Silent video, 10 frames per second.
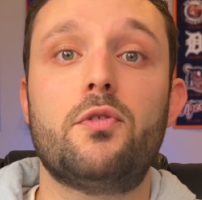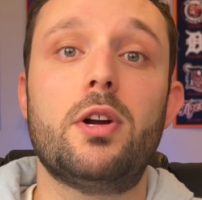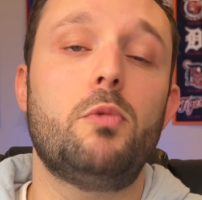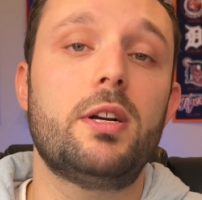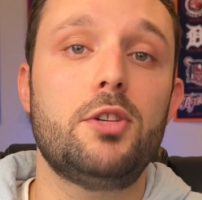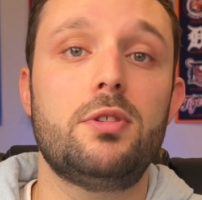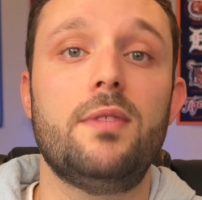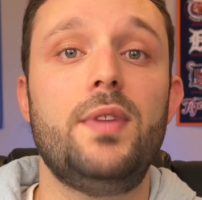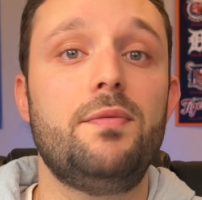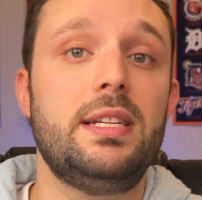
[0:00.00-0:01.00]
for a
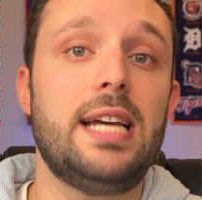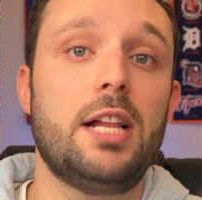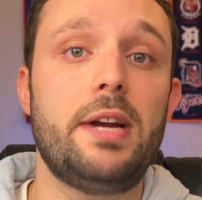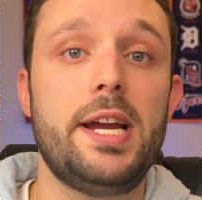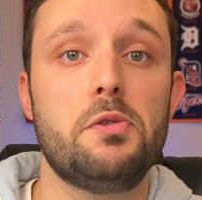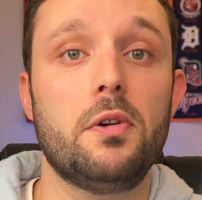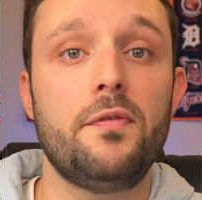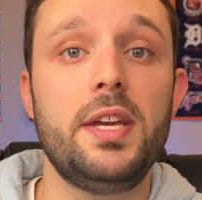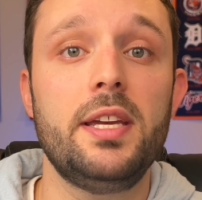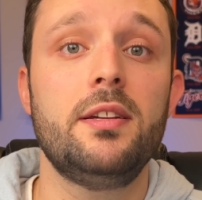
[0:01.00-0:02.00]
$150 annual
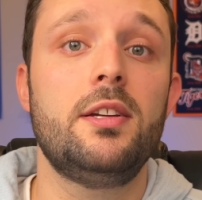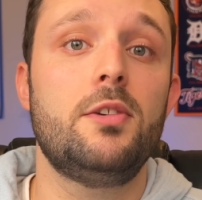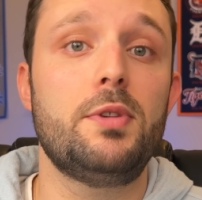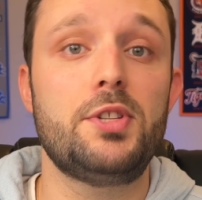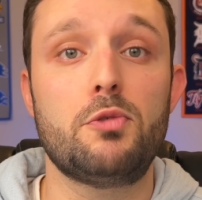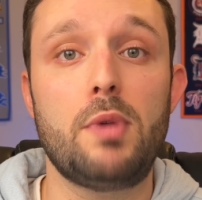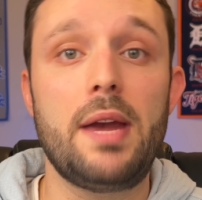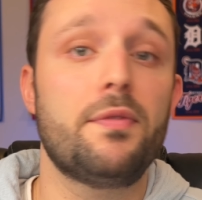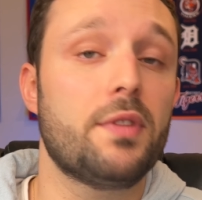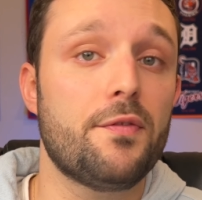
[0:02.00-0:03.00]
fee, which is
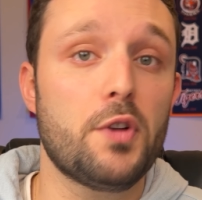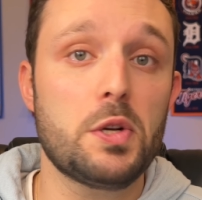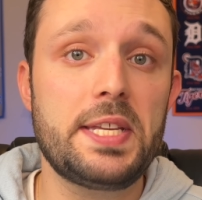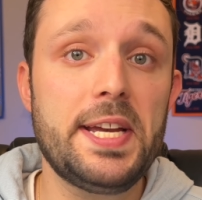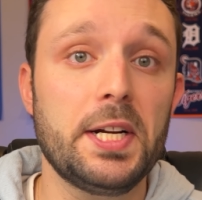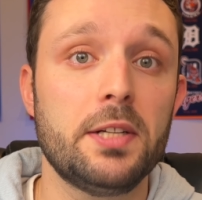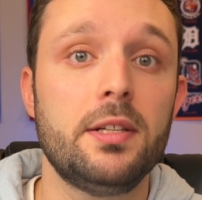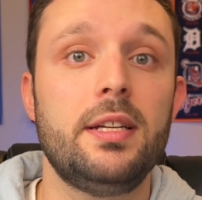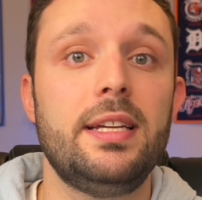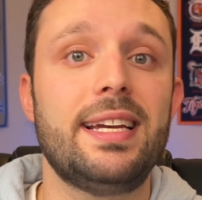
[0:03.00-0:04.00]
waived for the first year,
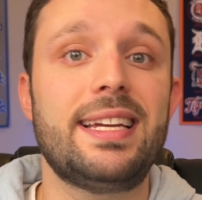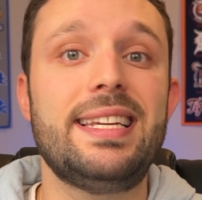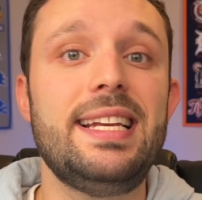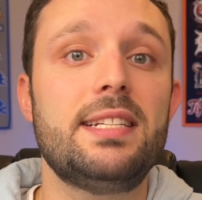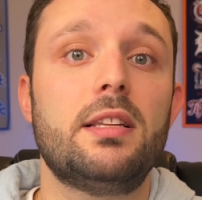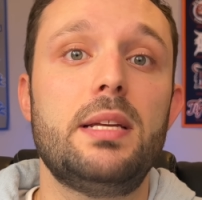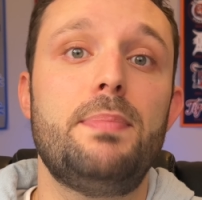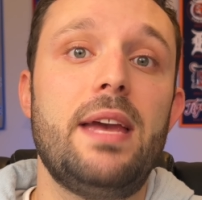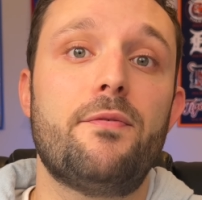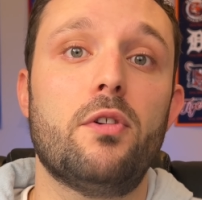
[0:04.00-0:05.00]
it can easily
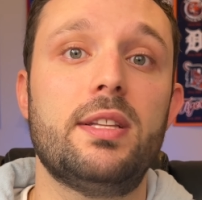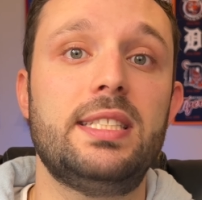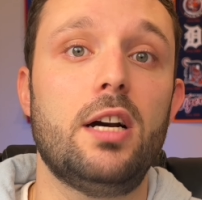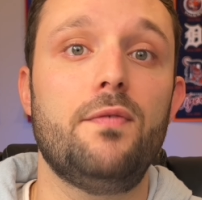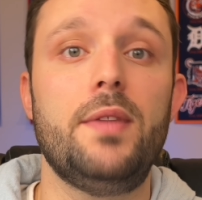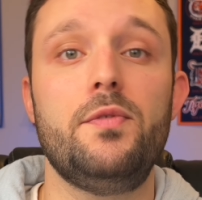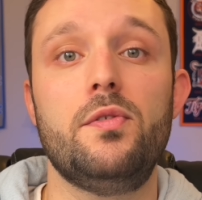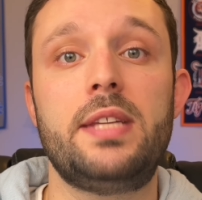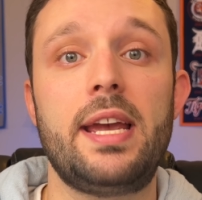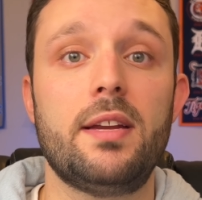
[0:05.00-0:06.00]
pay for itself if
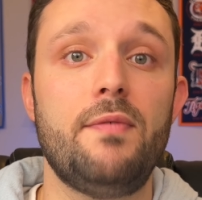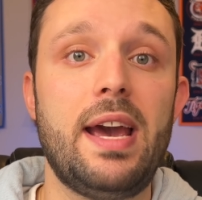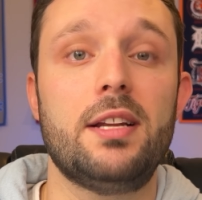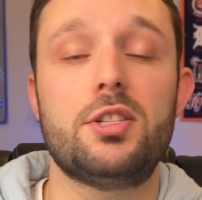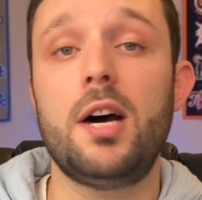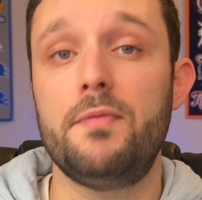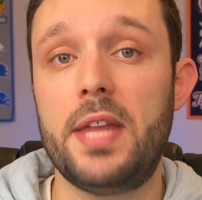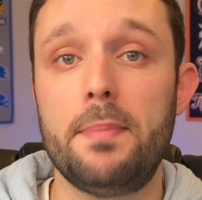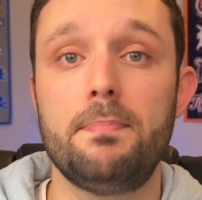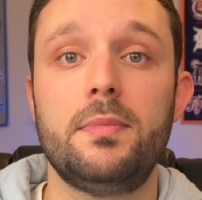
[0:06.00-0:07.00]
you take advantage of
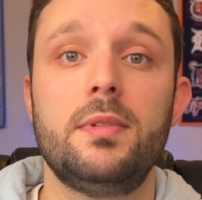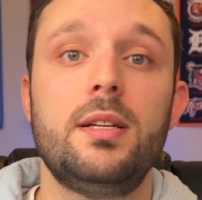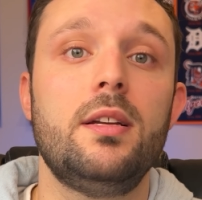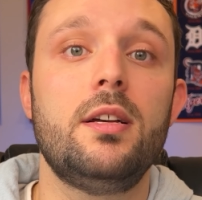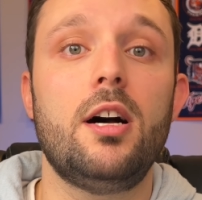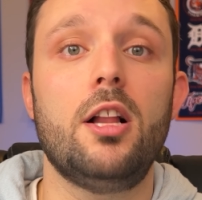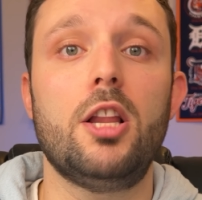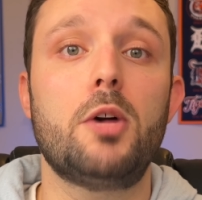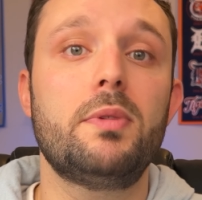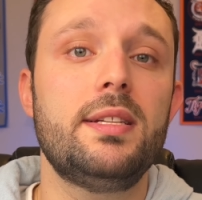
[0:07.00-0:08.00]
them.
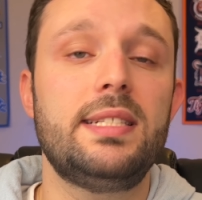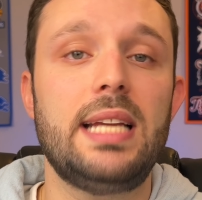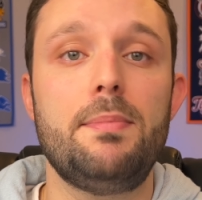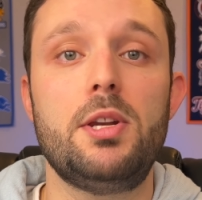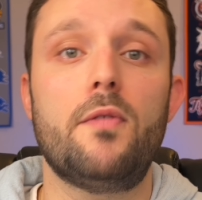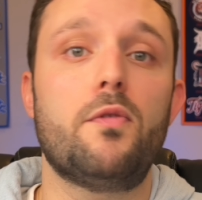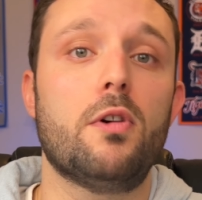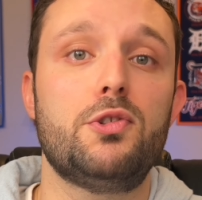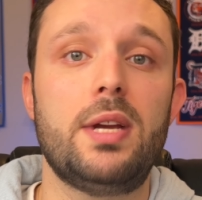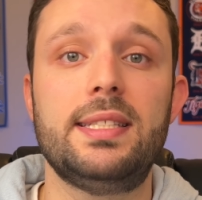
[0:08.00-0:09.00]
Along with the same no
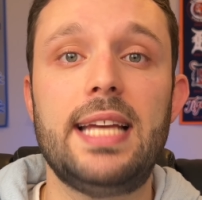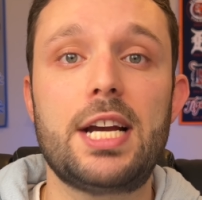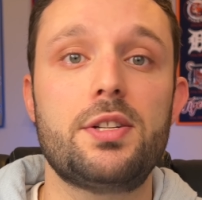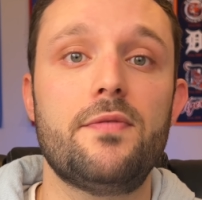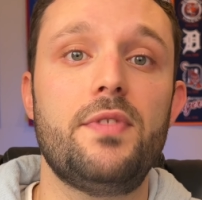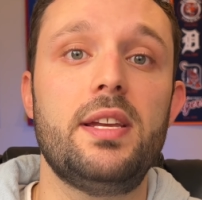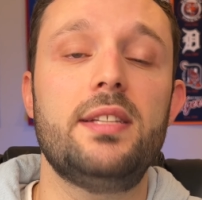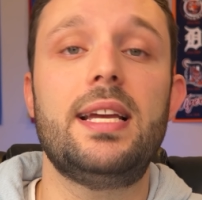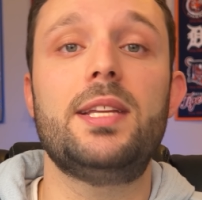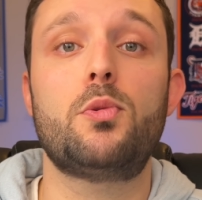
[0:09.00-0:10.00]
foreign transaction
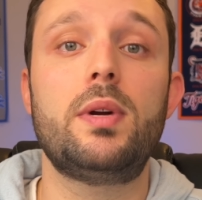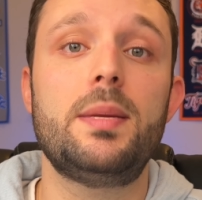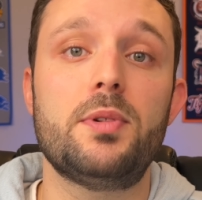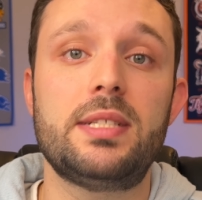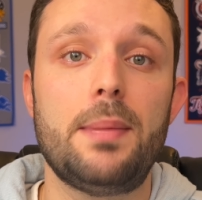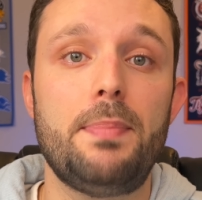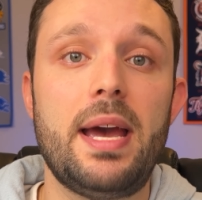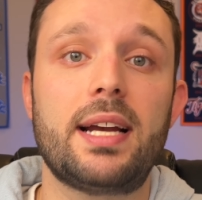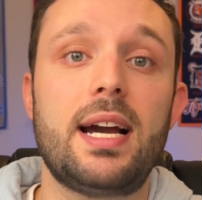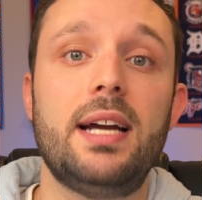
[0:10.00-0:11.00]
fees and 20%
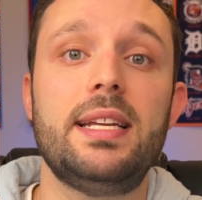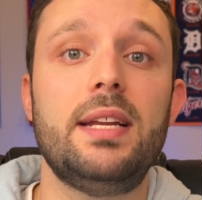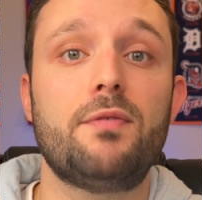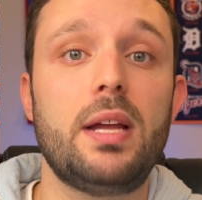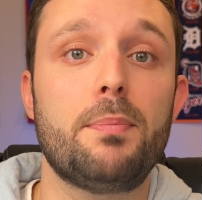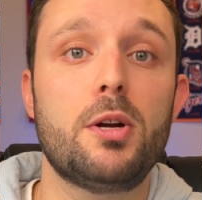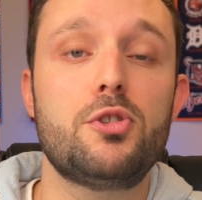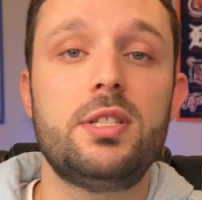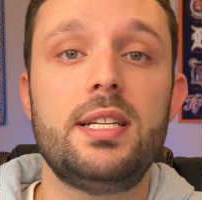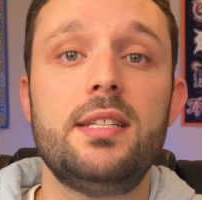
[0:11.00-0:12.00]
back on in-flight
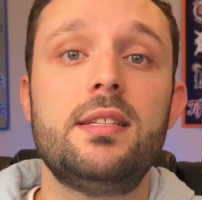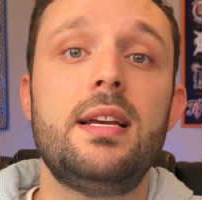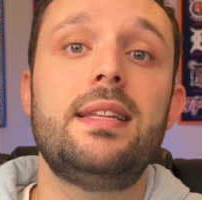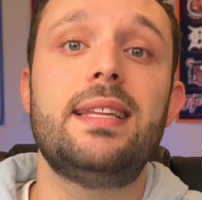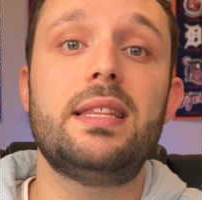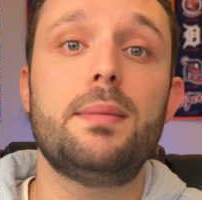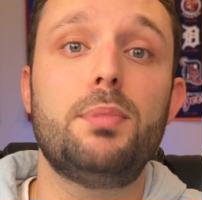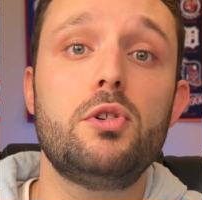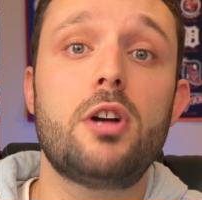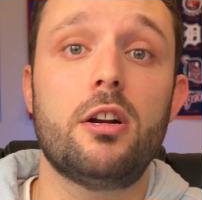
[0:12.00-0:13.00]
purchases that the
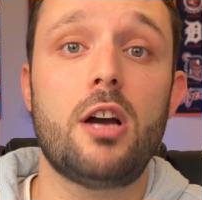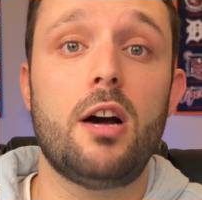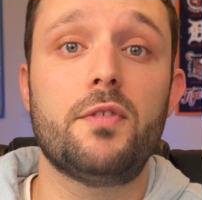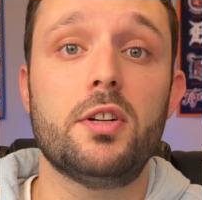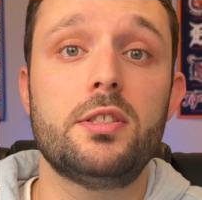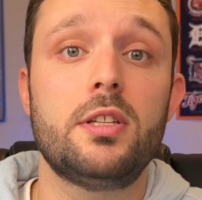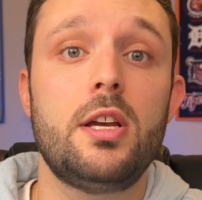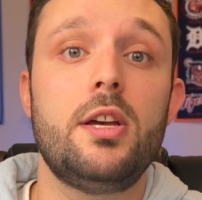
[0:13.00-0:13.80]
Blue card offers,